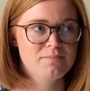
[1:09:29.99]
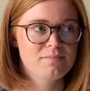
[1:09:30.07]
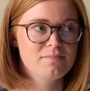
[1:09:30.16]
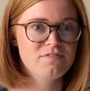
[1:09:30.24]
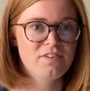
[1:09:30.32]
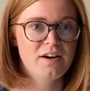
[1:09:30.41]

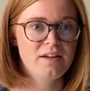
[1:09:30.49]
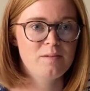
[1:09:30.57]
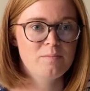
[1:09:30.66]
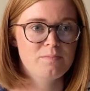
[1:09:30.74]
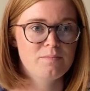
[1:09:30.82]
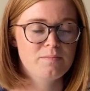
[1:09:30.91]
fine
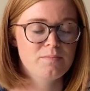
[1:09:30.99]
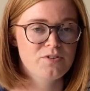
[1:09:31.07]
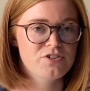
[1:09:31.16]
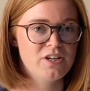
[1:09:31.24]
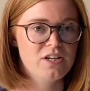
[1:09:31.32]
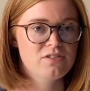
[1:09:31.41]

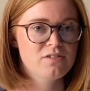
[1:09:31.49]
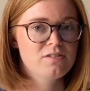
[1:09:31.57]
project on